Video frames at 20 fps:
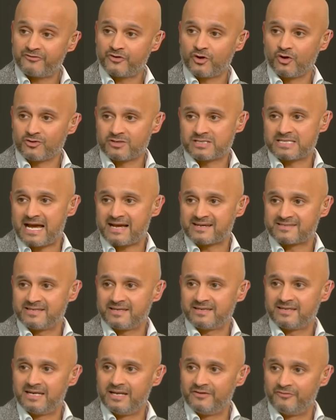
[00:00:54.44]

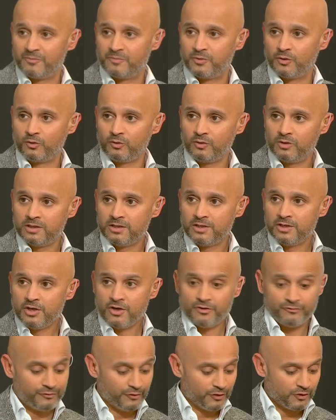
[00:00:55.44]
contacted Liverpool
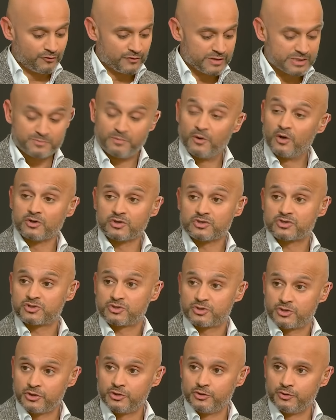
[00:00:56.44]
for a response
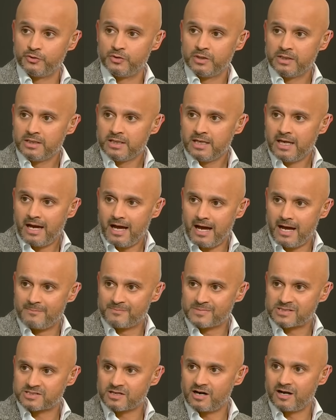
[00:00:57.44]
to
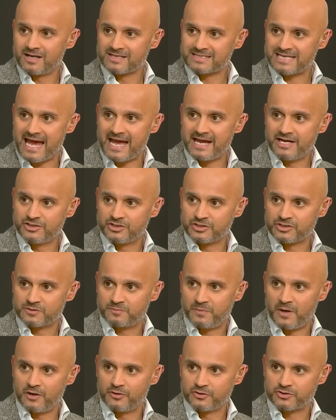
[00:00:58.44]
Salah's agent's
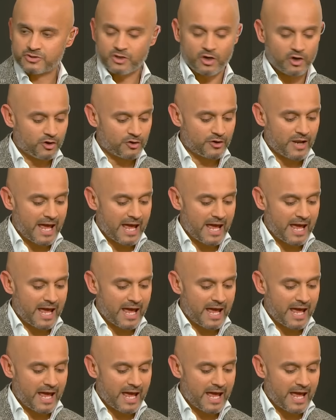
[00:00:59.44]
post on